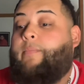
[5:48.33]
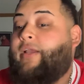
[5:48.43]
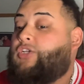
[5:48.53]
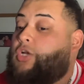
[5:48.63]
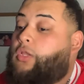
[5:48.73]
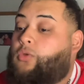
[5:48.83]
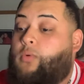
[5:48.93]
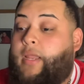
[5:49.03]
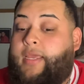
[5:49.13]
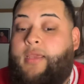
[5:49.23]
make sure y'all do
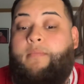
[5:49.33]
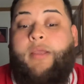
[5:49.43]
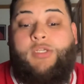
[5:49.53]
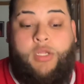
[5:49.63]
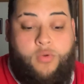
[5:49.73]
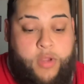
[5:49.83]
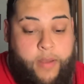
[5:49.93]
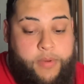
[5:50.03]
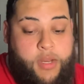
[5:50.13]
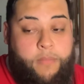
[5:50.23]
like it. Make sure y'all do
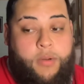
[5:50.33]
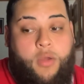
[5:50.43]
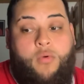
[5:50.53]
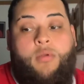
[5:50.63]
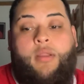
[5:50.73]
comment down below.